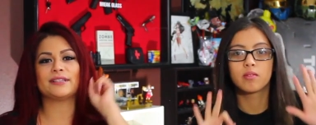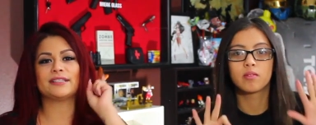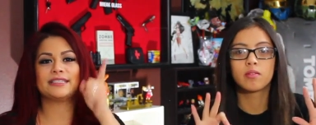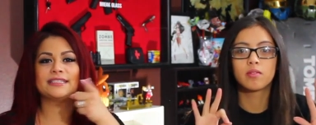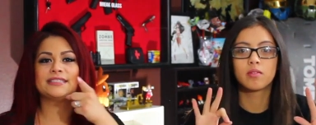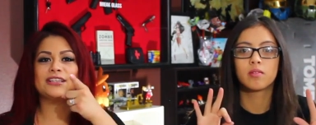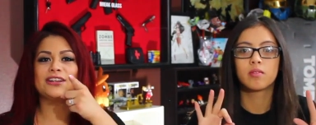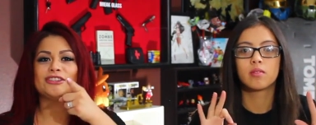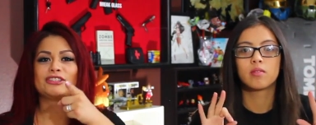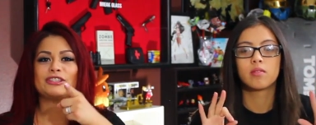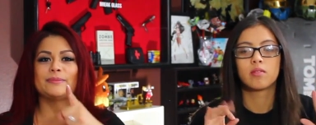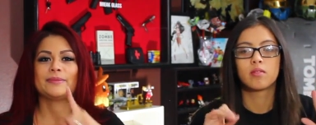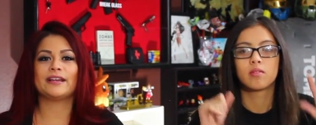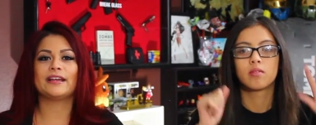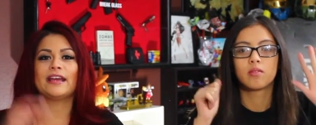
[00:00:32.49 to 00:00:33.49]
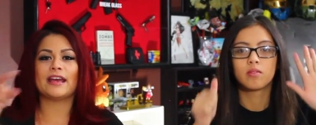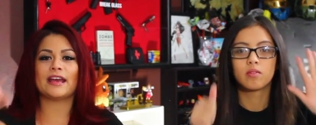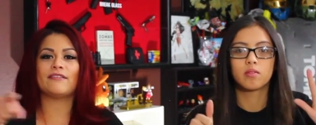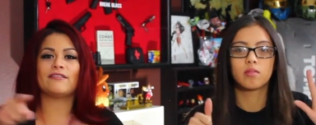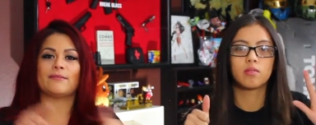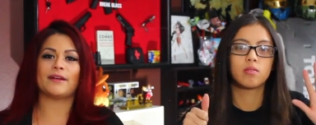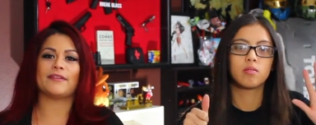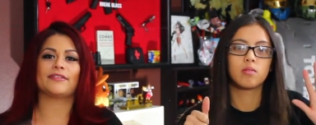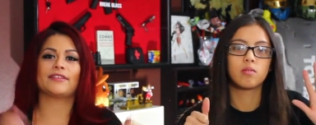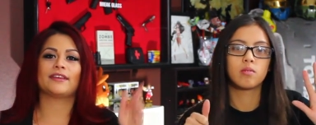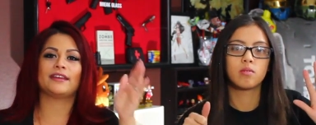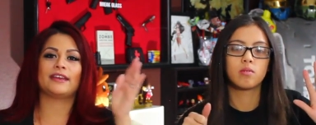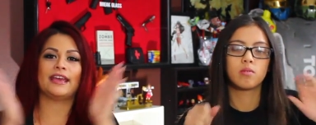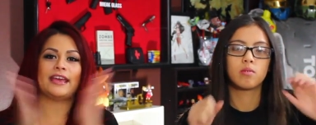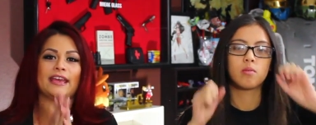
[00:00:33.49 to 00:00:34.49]
Speaker 1: plus $6 shipping every month.
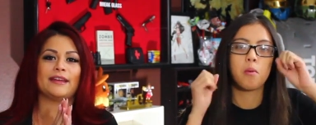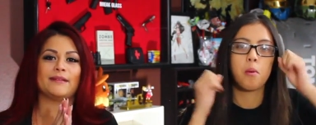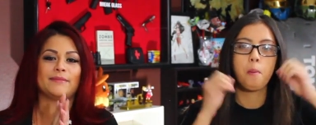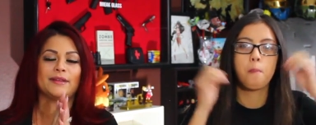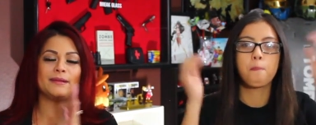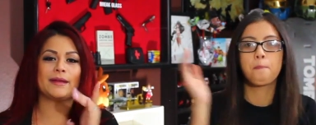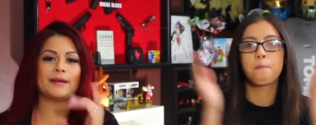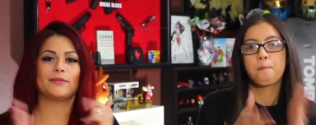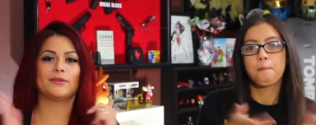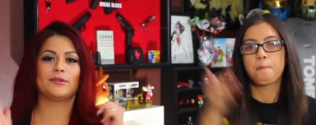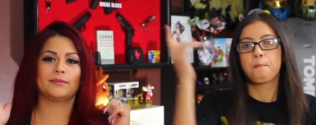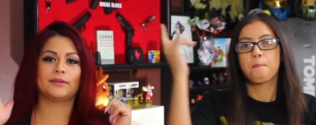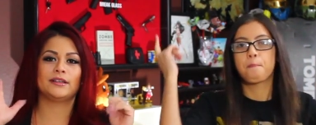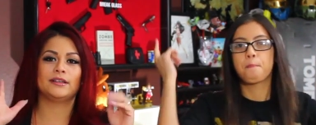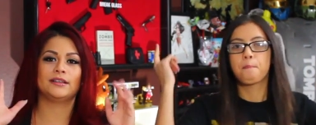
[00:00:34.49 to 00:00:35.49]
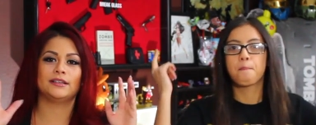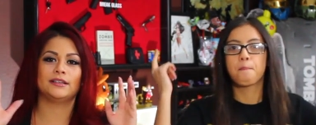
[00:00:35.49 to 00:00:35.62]
And bing bang boom.